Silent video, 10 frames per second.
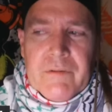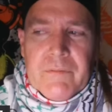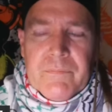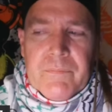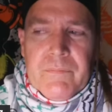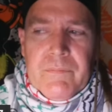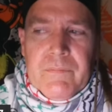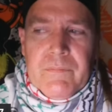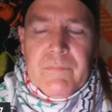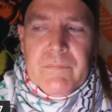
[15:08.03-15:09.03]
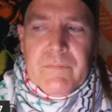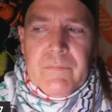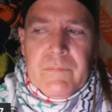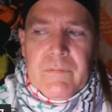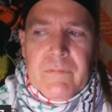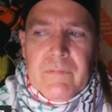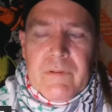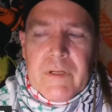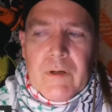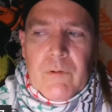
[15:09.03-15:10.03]
of,
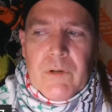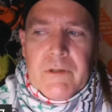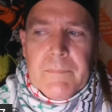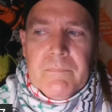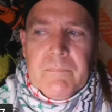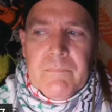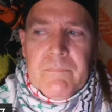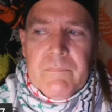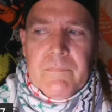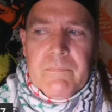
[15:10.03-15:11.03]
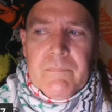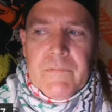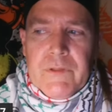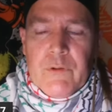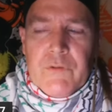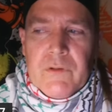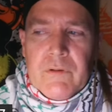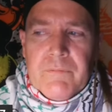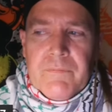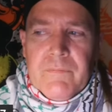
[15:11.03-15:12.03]
you know, use
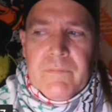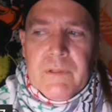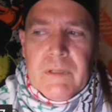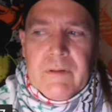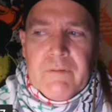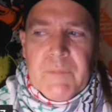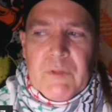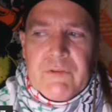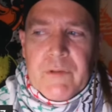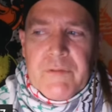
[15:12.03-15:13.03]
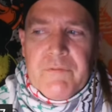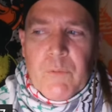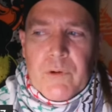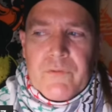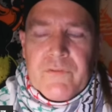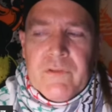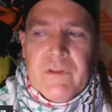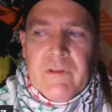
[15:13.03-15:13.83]
of military force